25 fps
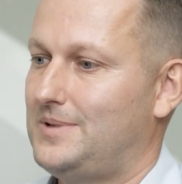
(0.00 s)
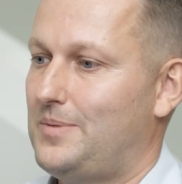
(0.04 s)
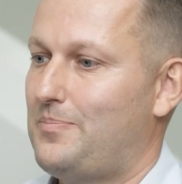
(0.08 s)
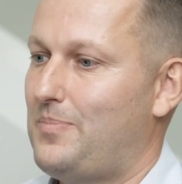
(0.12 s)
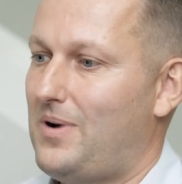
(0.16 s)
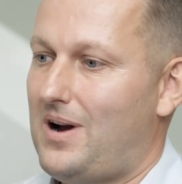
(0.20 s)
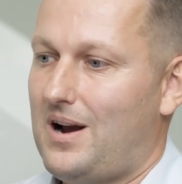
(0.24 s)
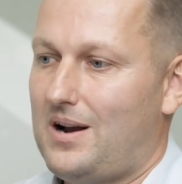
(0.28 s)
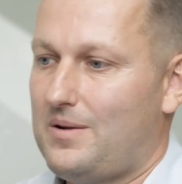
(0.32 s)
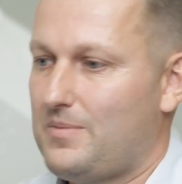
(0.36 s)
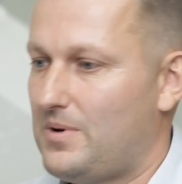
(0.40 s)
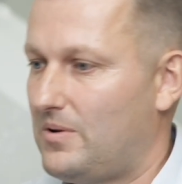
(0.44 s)

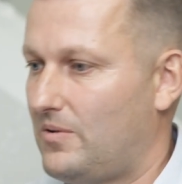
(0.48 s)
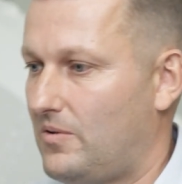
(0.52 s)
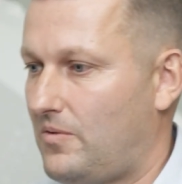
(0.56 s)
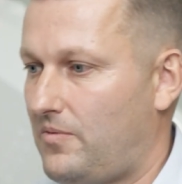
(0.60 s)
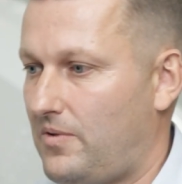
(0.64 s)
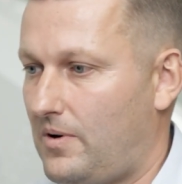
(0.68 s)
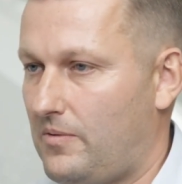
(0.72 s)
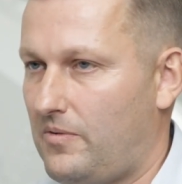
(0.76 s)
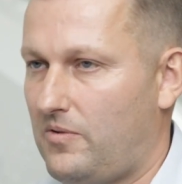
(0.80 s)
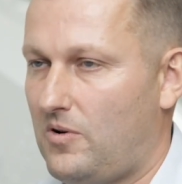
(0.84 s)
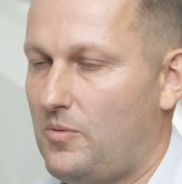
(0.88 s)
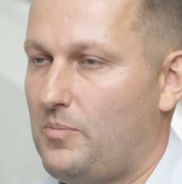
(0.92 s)
department
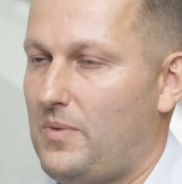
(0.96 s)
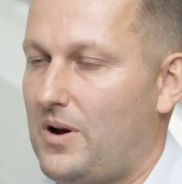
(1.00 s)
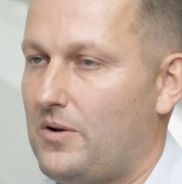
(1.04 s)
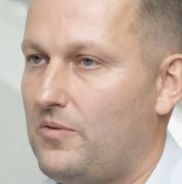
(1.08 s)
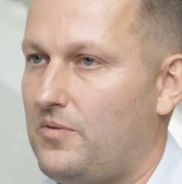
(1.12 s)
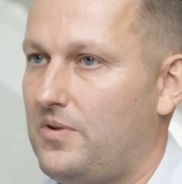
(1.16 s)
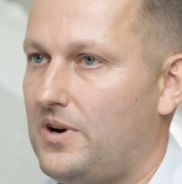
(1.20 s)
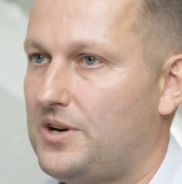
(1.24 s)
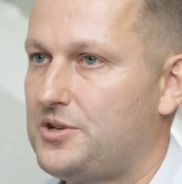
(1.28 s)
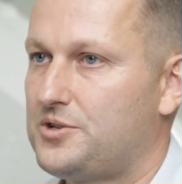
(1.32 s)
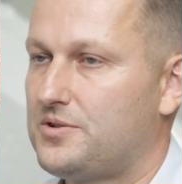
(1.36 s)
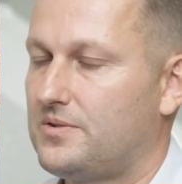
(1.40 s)
or from
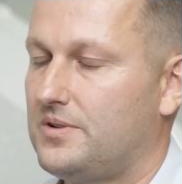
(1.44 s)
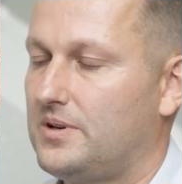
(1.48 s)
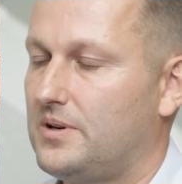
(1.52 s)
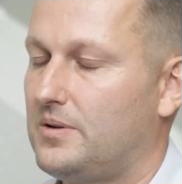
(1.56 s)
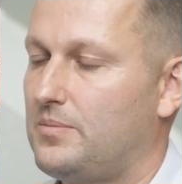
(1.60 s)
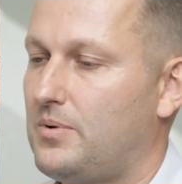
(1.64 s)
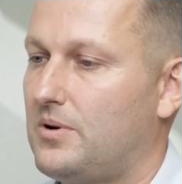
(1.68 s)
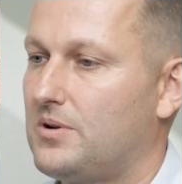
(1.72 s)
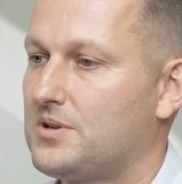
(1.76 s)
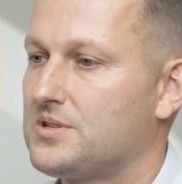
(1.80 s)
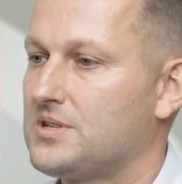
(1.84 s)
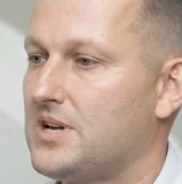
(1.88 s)
manufacturing
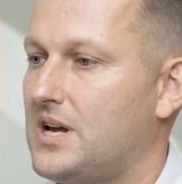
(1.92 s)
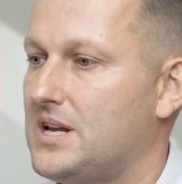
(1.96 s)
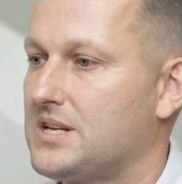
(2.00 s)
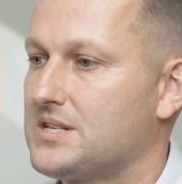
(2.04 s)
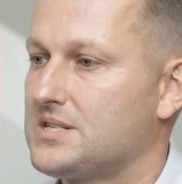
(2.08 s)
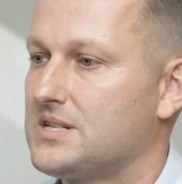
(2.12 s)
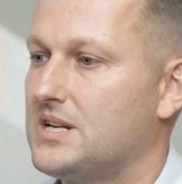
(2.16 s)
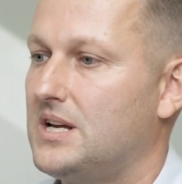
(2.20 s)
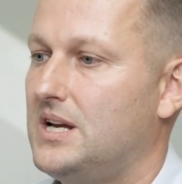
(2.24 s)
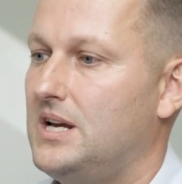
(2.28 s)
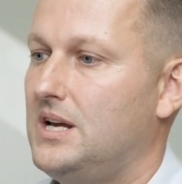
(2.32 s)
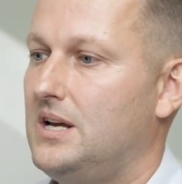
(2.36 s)

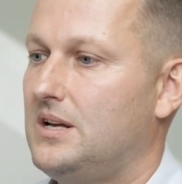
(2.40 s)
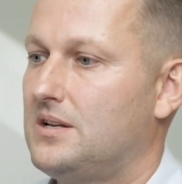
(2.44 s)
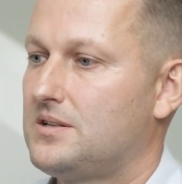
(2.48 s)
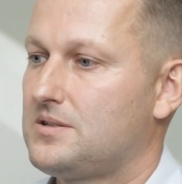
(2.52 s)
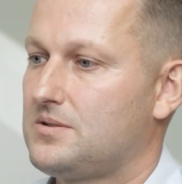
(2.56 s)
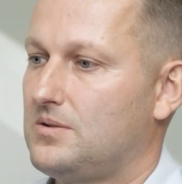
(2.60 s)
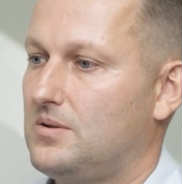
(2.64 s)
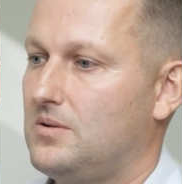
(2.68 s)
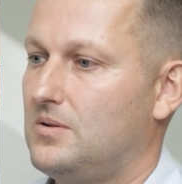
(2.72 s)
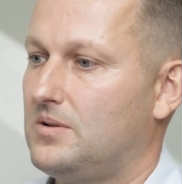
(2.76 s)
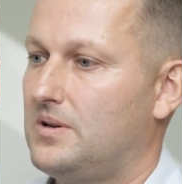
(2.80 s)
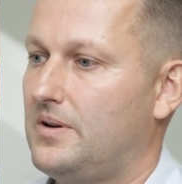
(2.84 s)
process.
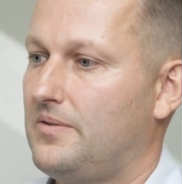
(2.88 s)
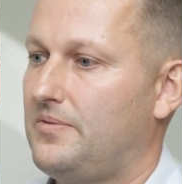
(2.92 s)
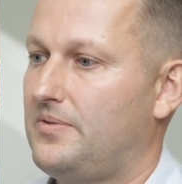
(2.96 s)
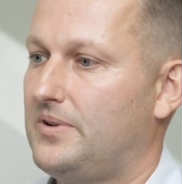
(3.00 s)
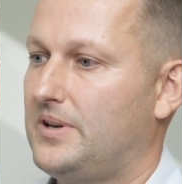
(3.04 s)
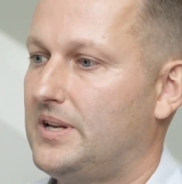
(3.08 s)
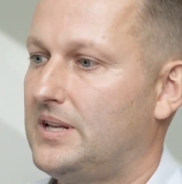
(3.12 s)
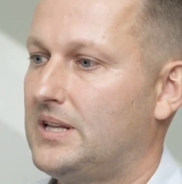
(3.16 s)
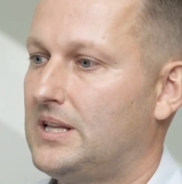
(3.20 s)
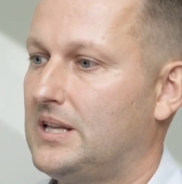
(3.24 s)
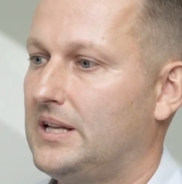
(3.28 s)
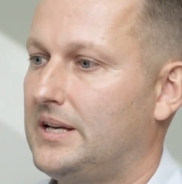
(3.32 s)
So
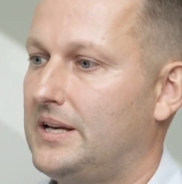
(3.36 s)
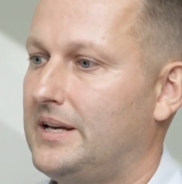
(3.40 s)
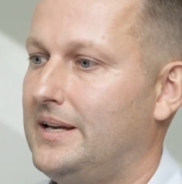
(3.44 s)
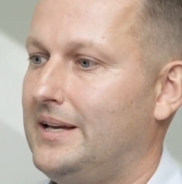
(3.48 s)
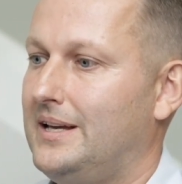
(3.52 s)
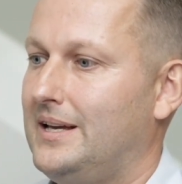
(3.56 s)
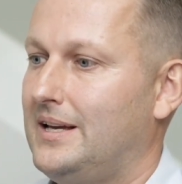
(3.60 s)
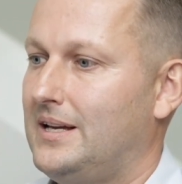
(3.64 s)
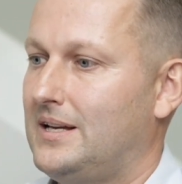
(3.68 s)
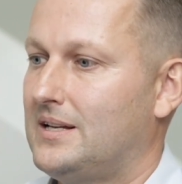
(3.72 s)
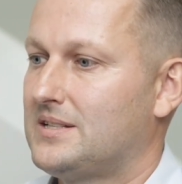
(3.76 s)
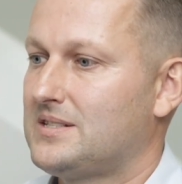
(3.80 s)
definitely
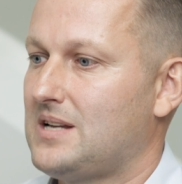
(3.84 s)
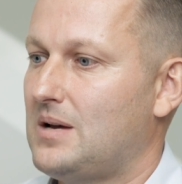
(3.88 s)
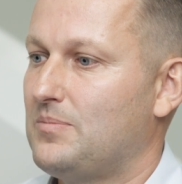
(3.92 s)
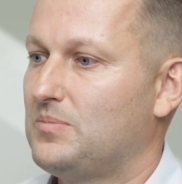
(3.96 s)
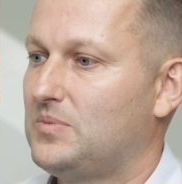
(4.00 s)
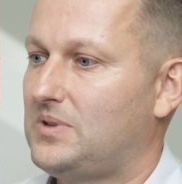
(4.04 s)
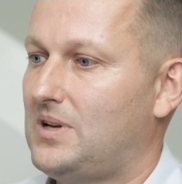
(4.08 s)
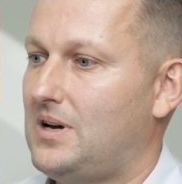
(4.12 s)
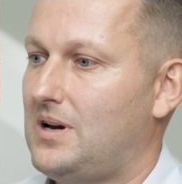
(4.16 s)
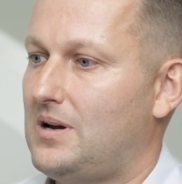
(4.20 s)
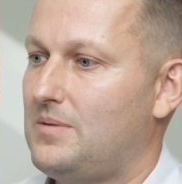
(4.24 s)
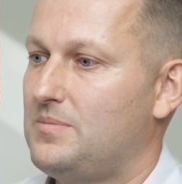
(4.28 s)

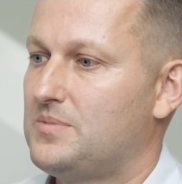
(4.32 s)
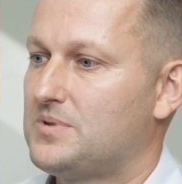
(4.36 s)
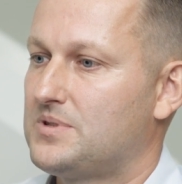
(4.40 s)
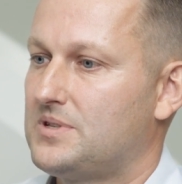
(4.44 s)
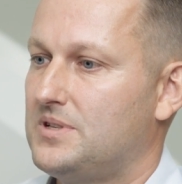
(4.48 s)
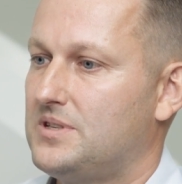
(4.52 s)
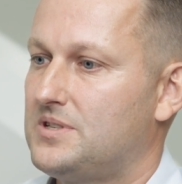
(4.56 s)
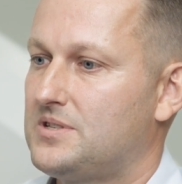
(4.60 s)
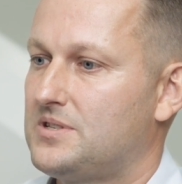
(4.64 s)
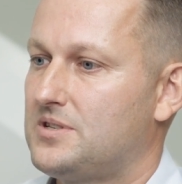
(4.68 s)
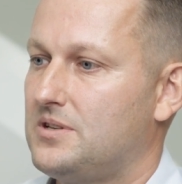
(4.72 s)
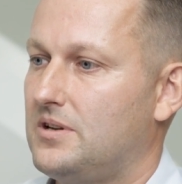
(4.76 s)
sometimes
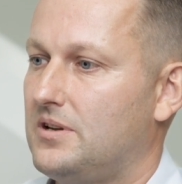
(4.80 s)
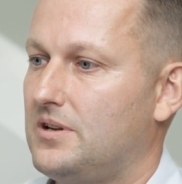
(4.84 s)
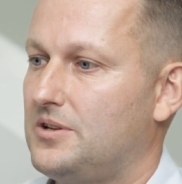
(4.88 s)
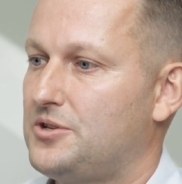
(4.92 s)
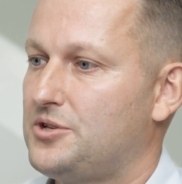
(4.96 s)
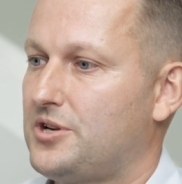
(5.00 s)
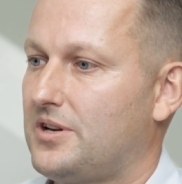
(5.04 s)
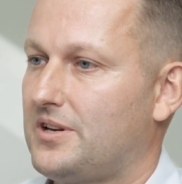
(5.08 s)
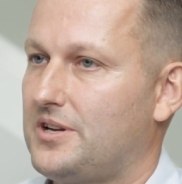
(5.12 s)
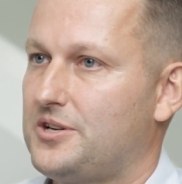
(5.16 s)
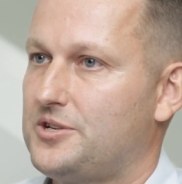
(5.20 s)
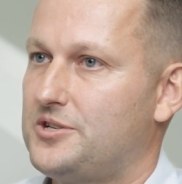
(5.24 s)
it's
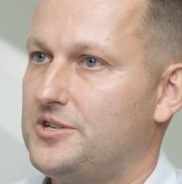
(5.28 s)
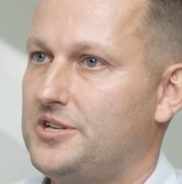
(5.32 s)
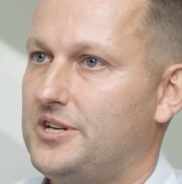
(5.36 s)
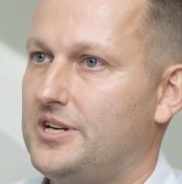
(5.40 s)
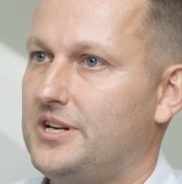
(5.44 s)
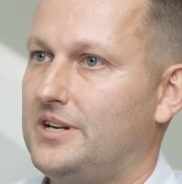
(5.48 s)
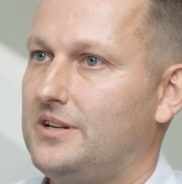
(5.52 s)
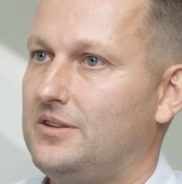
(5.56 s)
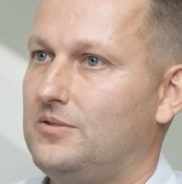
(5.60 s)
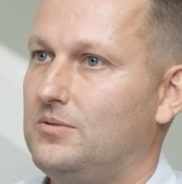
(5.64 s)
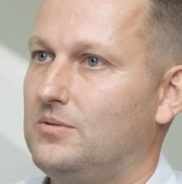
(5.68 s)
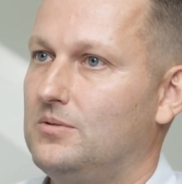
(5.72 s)

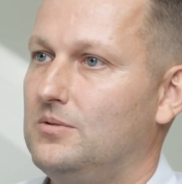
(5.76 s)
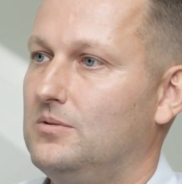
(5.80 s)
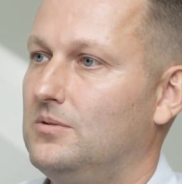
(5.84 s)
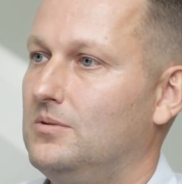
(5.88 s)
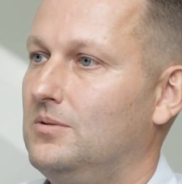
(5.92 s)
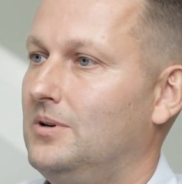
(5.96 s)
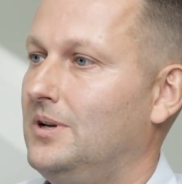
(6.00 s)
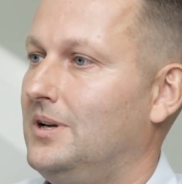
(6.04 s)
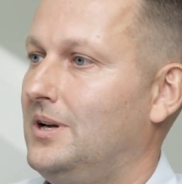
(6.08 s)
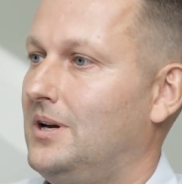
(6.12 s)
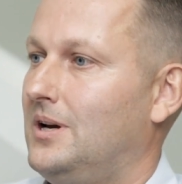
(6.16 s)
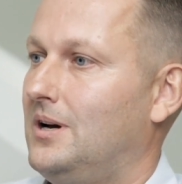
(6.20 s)
challenging
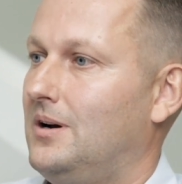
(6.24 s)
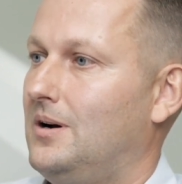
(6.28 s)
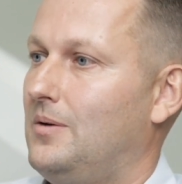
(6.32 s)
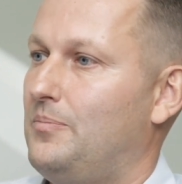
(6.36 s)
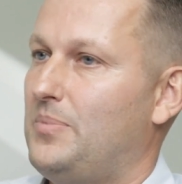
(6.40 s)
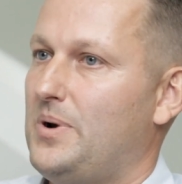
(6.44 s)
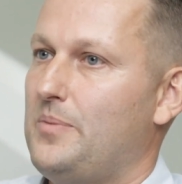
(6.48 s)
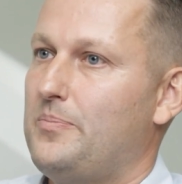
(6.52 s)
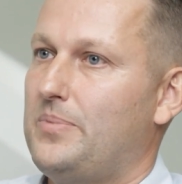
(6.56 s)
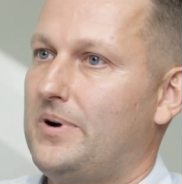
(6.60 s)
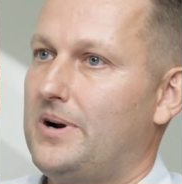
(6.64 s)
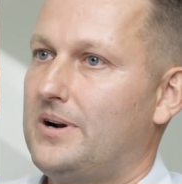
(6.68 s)
to
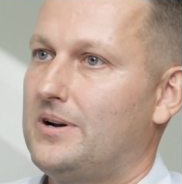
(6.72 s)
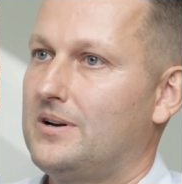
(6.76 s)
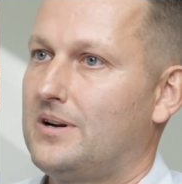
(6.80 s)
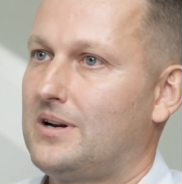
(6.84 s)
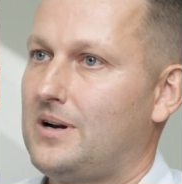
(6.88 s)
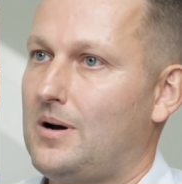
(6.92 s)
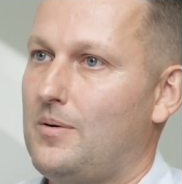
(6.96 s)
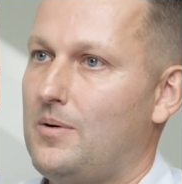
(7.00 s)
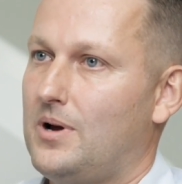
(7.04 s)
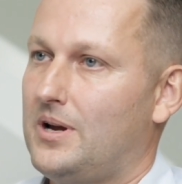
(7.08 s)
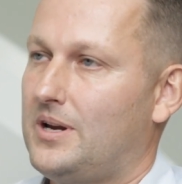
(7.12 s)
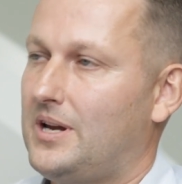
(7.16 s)
prepare the
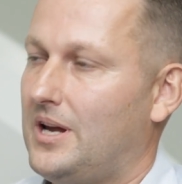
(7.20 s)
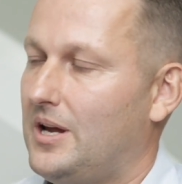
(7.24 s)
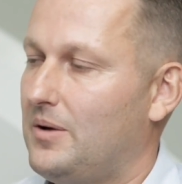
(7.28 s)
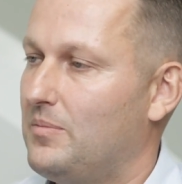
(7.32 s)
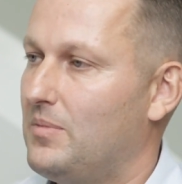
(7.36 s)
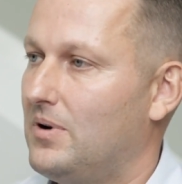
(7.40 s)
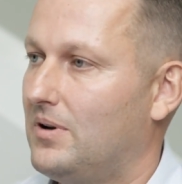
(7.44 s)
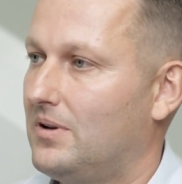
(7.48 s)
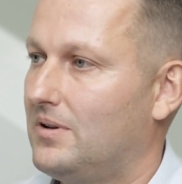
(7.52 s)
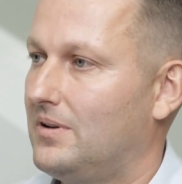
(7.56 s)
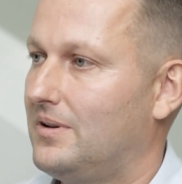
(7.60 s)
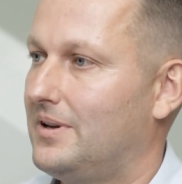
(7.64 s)

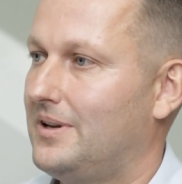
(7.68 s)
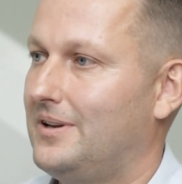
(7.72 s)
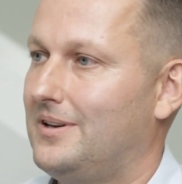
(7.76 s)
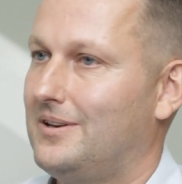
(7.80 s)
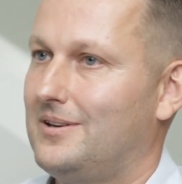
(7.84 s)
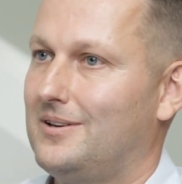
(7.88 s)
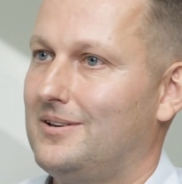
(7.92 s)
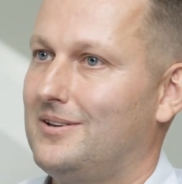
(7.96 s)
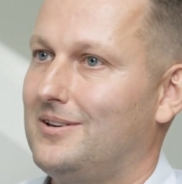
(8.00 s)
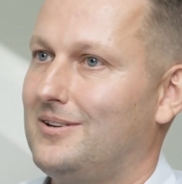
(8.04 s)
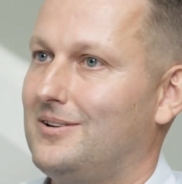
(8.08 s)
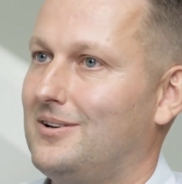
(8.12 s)
cable
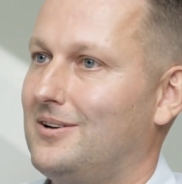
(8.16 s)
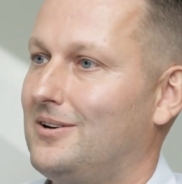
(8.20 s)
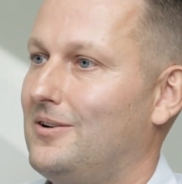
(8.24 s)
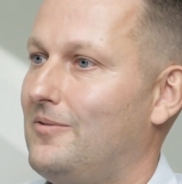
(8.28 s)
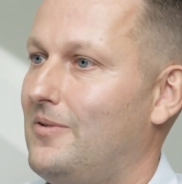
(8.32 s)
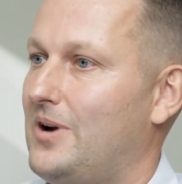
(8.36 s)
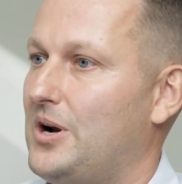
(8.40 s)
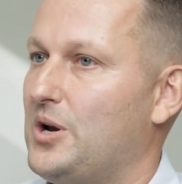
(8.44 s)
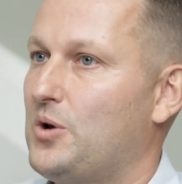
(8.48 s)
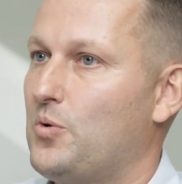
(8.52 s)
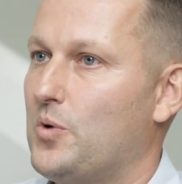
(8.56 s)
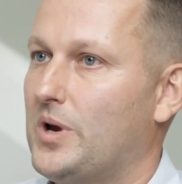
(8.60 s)
in a
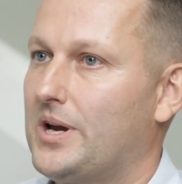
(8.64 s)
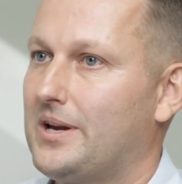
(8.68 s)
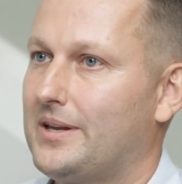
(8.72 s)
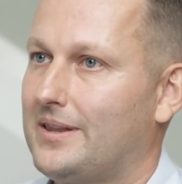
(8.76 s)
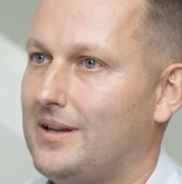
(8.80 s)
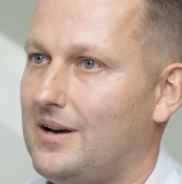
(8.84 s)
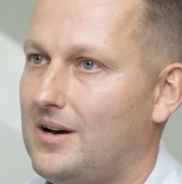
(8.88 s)
very quick